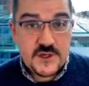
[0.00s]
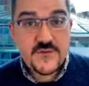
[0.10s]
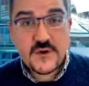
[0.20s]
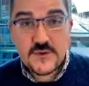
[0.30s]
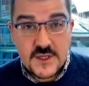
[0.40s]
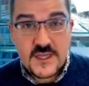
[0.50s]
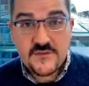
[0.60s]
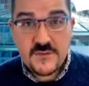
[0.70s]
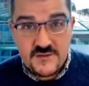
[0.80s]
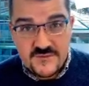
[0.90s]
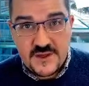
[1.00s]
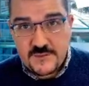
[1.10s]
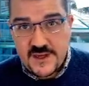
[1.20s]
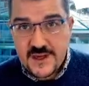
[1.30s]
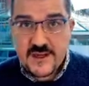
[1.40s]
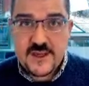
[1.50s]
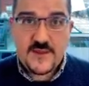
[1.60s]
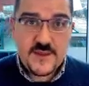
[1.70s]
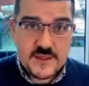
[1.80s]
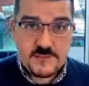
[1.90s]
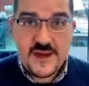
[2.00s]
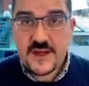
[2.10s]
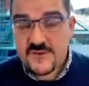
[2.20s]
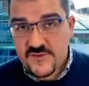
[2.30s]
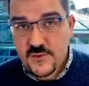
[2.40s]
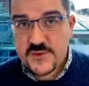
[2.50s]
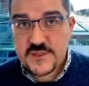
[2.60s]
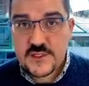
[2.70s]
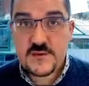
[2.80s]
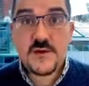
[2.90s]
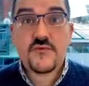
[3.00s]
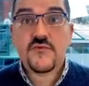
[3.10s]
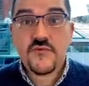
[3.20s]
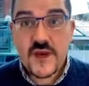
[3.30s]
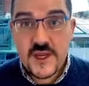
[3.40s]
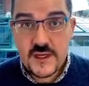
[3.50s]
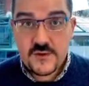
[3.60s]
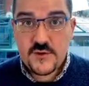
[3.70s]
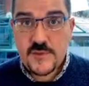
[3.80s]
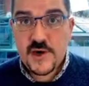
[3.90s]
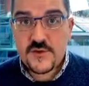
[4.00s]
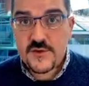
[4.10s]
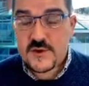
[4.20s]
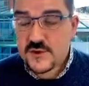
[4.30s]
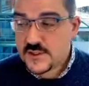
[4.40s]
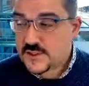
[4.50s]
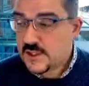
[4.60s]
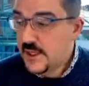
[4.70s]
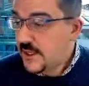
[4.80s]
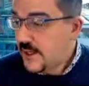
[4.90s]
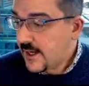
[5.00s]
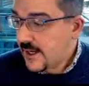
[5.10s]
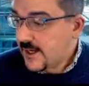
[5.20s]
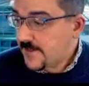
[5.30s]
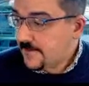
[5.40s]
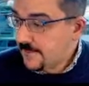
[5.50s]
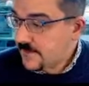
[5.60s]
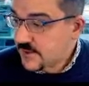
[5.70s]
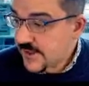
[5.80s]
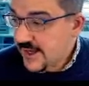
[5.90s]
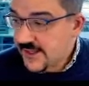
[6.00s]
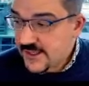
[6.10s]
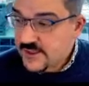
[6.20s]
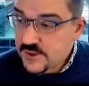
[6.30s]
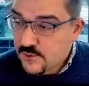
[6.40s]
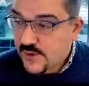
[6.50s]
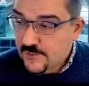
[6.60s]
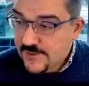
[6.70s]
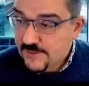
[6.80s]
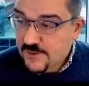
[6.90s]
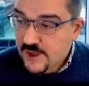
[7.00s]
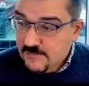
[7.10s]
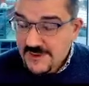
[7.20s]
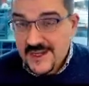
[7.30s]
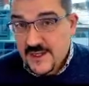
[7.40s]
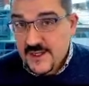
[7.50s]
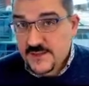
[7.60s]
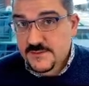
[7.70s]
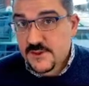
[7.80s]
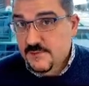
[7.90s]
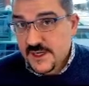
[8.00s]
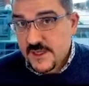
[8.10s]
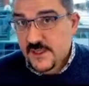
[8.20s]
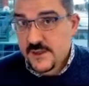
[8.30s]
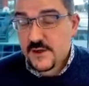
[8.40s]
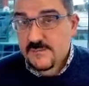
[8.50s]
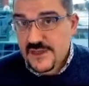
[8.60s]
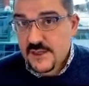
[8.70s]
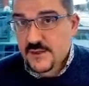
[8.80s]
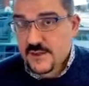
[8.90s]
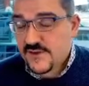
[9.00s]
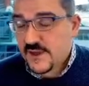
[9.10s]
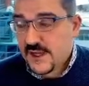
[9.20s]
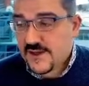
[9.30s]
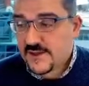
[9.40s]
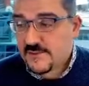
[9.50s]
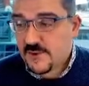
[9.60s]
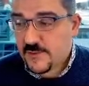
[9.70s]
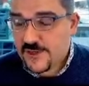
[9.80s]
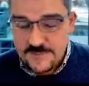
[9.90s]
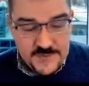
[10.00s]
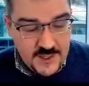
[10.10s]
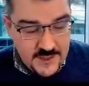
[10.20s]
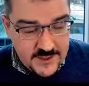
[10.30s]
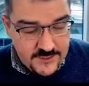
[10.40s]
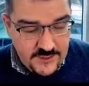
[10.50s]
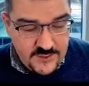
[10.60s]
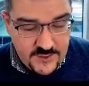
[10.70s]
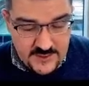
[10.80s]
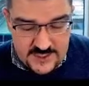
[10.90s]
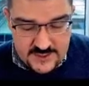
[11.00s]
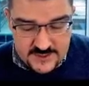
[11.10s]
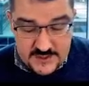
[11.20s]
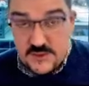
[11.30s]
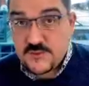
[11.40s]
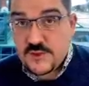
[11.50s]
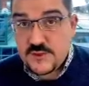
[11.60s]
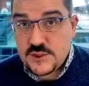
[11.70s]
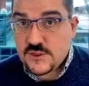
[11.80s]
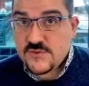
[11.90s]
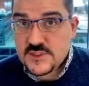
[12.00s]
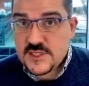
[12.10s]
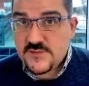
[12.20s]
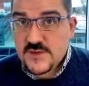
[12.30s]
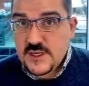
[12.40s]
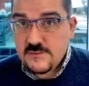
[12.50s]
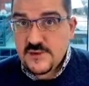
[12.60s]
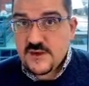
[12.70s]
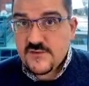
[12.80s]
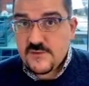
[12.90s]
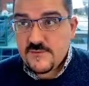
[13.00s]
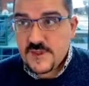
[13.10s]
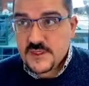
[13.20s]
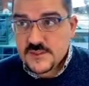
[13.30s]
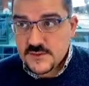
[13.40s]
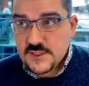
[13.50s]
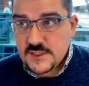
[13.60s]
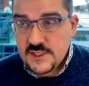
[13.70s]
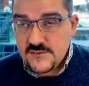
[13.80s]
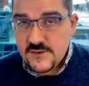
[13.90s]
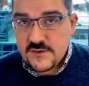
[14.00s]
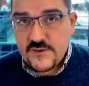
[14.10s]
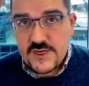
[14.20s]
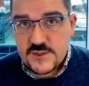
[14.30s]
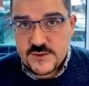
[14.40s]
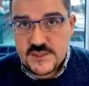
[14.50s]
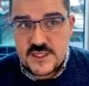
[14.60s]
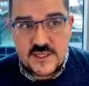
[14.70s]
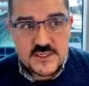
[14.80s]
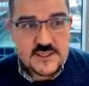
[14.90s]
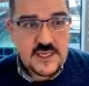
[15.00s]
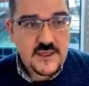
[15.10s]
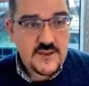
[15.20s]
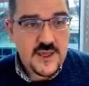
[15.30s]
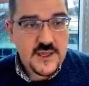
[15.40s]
for you to give me feedback. And this back and forth is going to be a regular part of the course. So yeah, I'd like to know where people are, because you might not all be in Newfoundland at the moment. So you should have received an email from the Associate Dean of Undergraduate Studies saying that